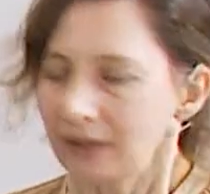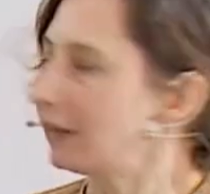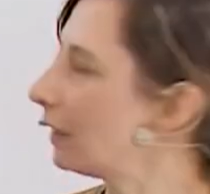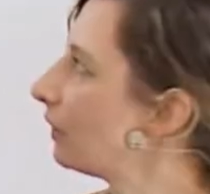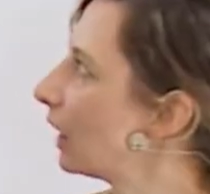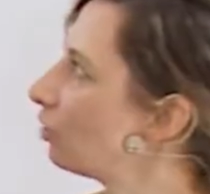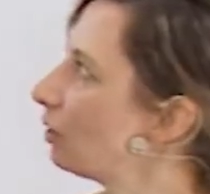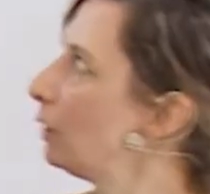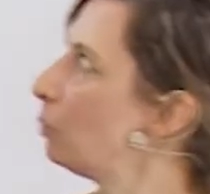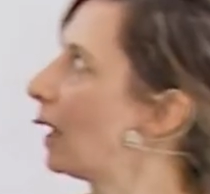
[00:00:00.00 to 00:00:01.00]
There's
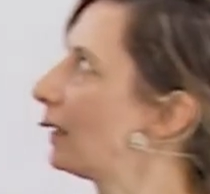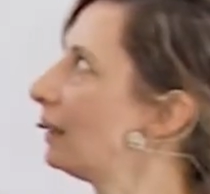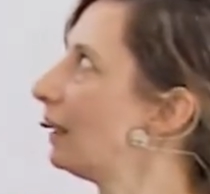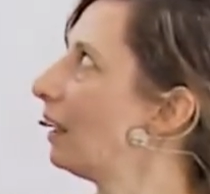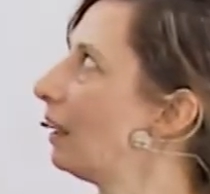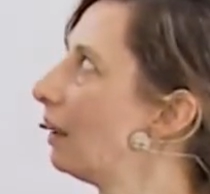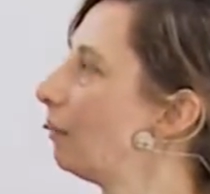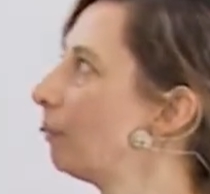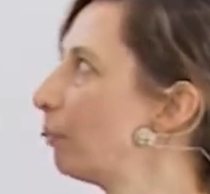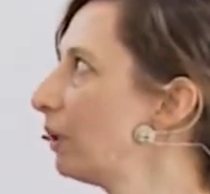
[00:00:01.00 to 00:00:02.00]
actually one
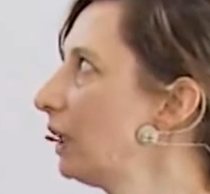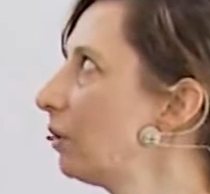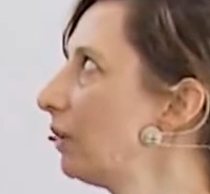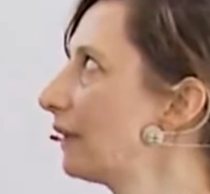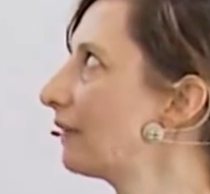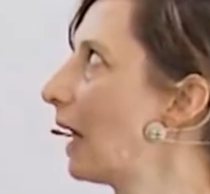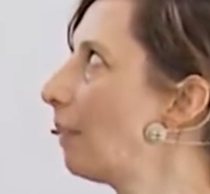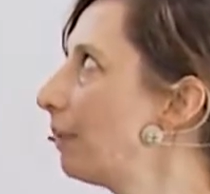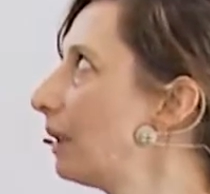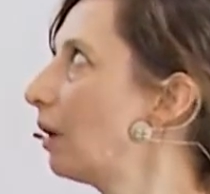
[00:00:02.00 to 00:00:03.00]
pretty good
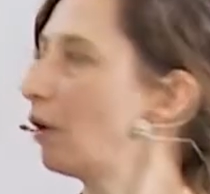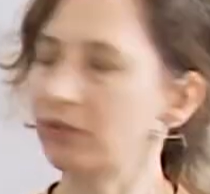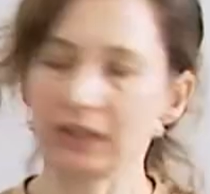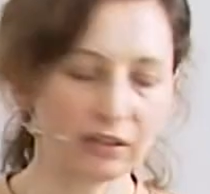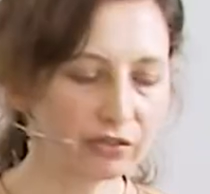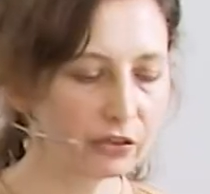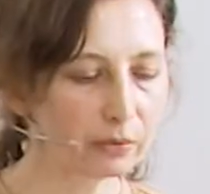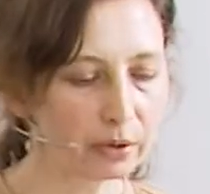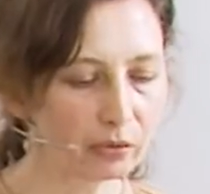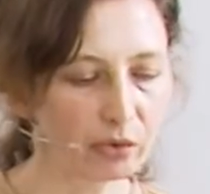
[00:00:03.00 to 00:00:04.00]
example of the
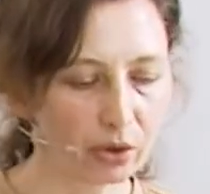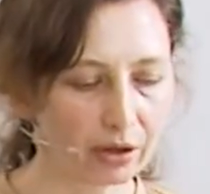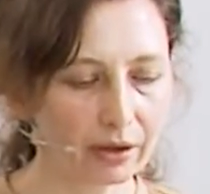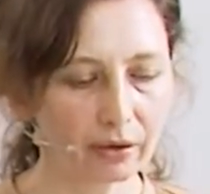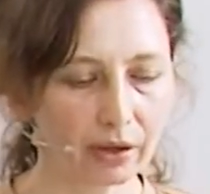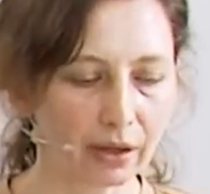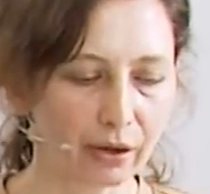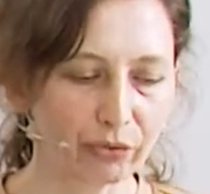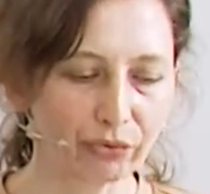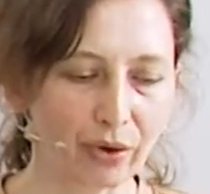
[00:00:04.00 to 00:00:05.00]
invisible work
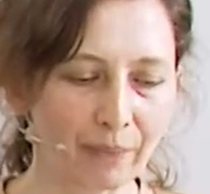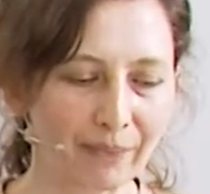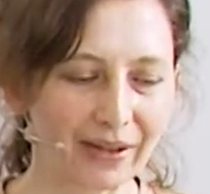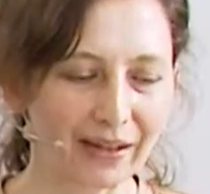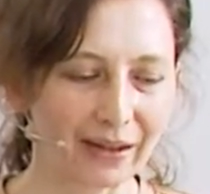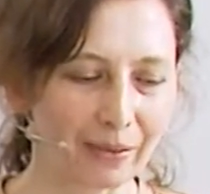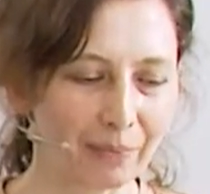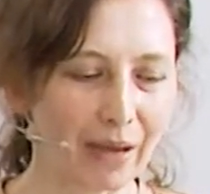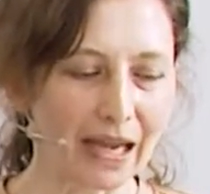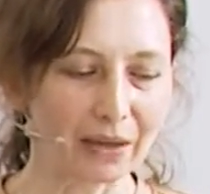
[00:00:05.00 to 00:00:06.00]
from
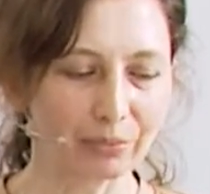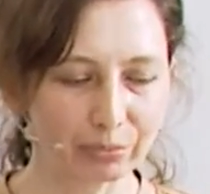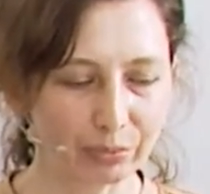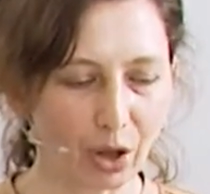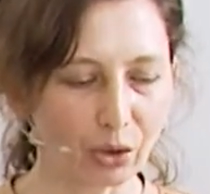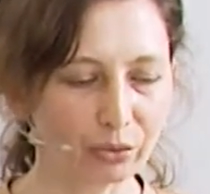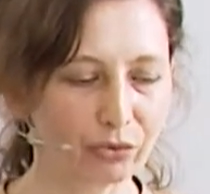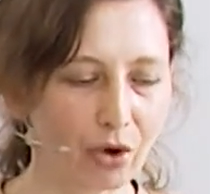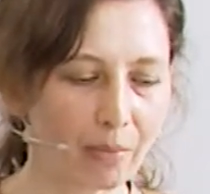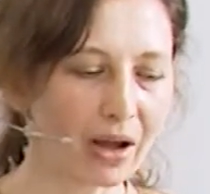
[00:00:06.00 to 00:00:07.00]
my
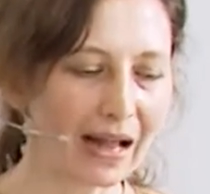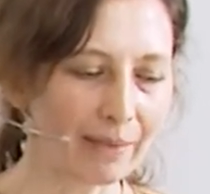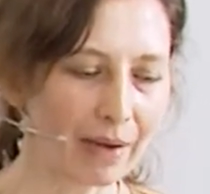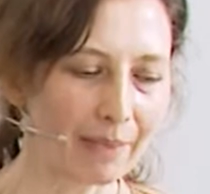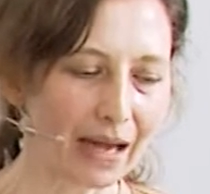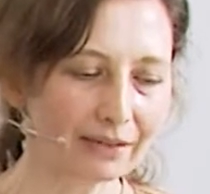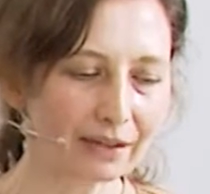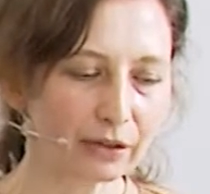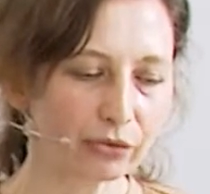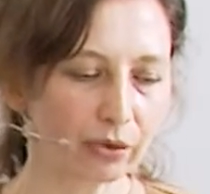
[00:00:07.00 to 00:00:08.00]
former alma
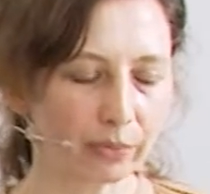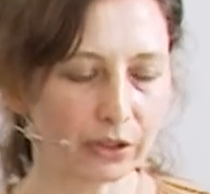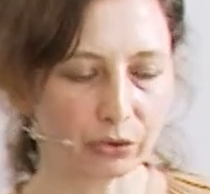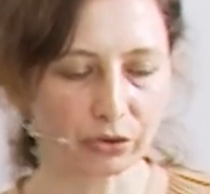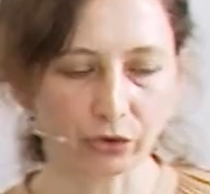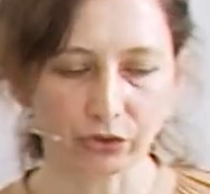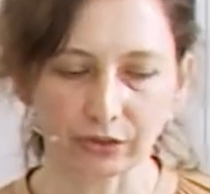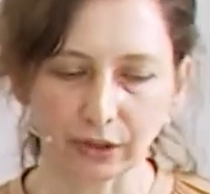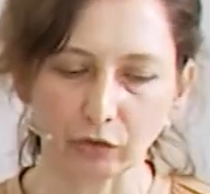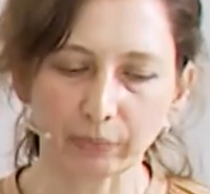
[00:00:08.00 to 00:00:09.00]
mater, from the
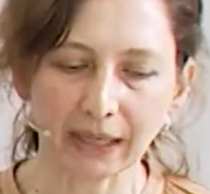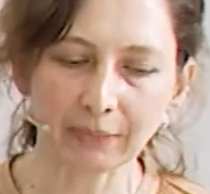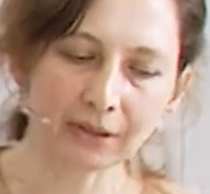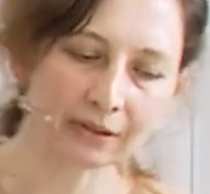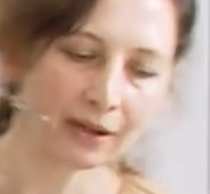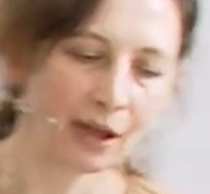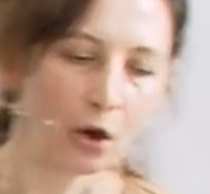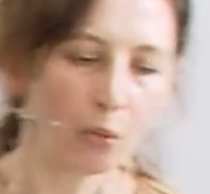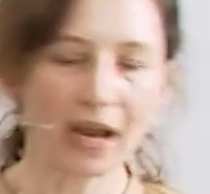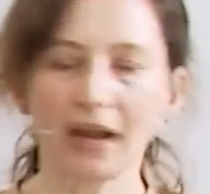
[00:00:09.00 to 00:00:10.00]
University of Bremen,
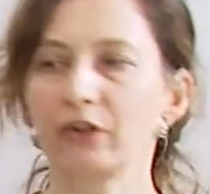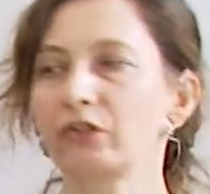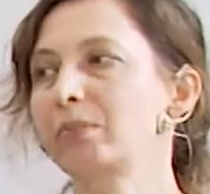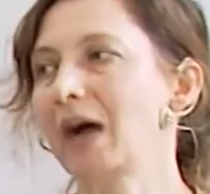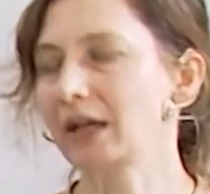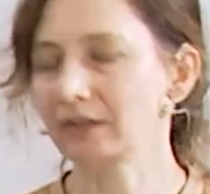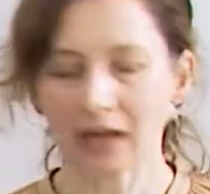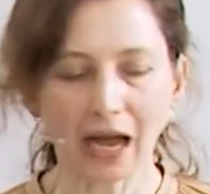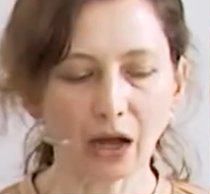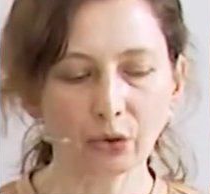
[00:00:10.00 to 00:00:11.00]
where a smart
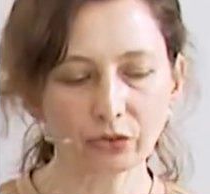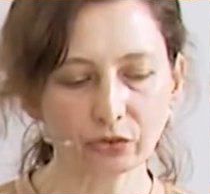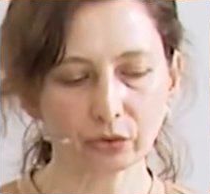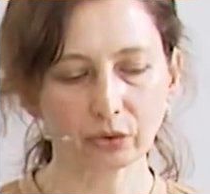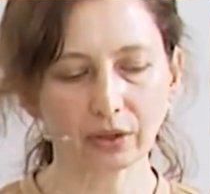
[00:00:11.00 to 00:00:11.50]
house